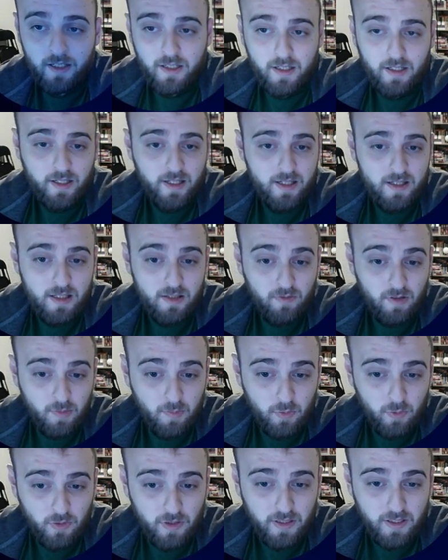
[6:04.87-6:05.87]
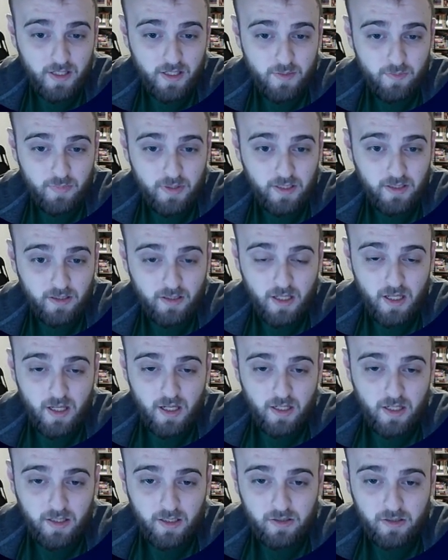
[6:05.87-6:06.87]
against Liverpool. He has been
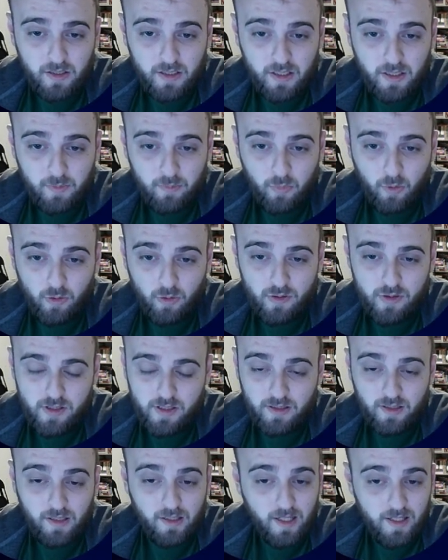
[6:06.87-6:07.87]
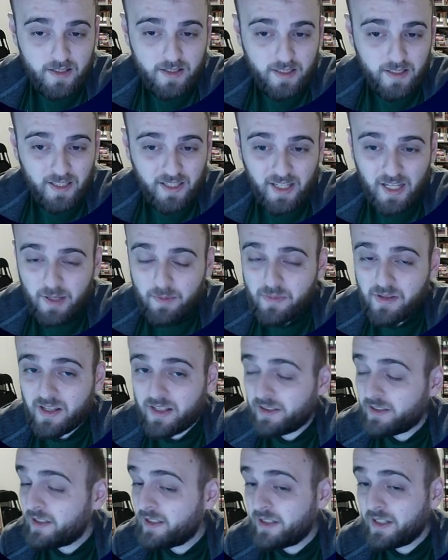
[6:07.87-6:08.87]
returning points in the last 3 games and
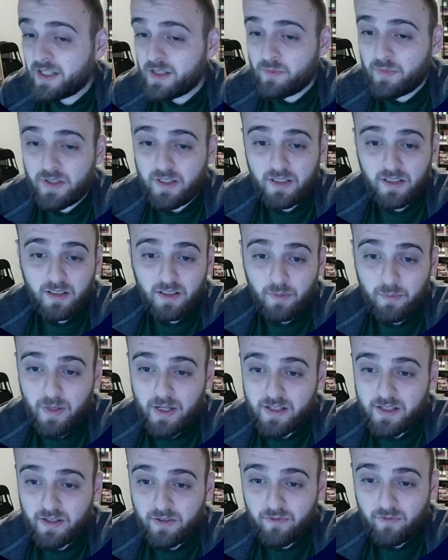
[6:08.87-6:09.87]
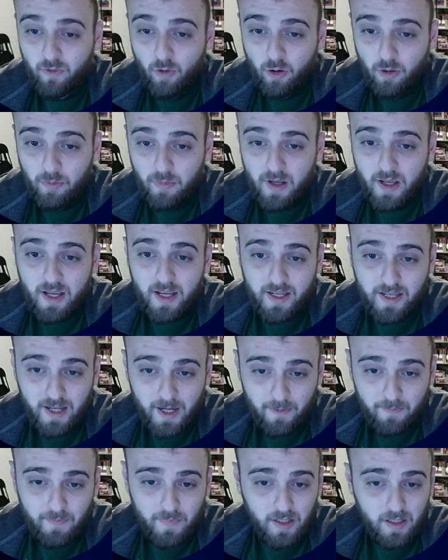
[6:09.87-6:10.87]
he has been in amazing form.
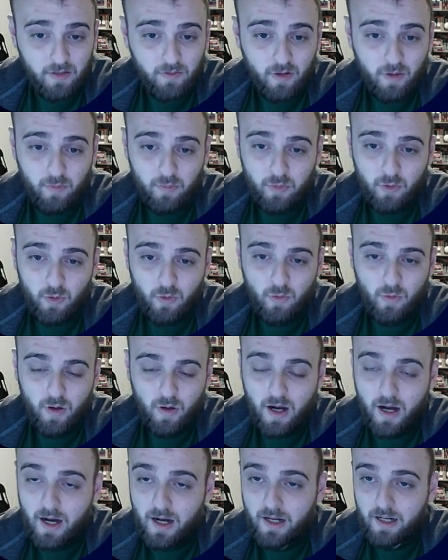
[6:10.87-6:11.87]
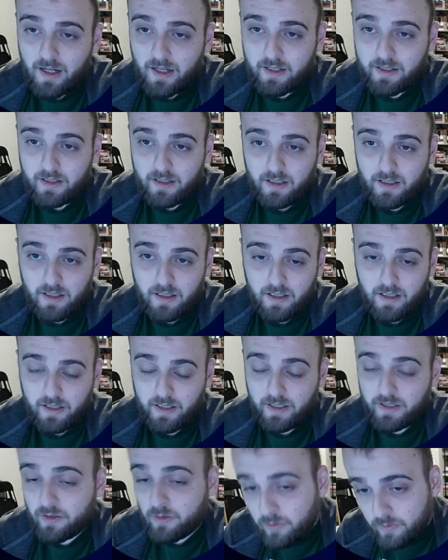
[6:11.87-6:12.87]
Yeah, Liverpool are
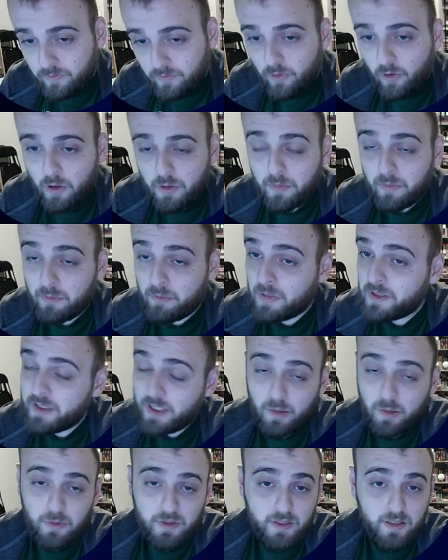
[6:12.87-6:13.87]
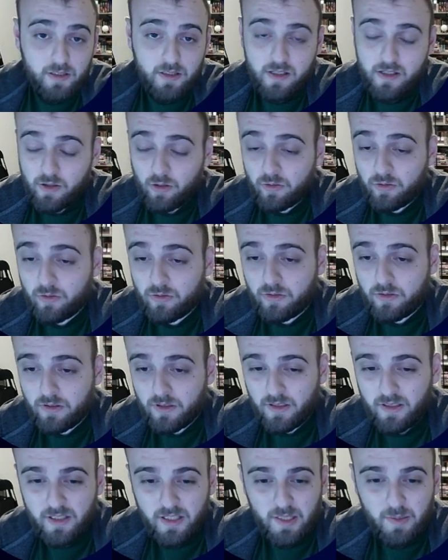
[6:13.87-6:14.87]
in good form, but Real Madrid is not a
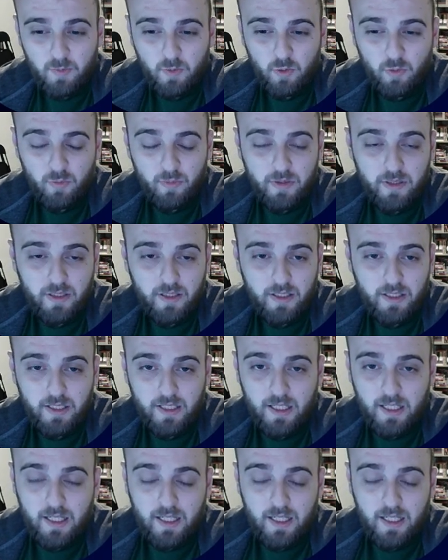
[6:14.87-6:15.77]
team to be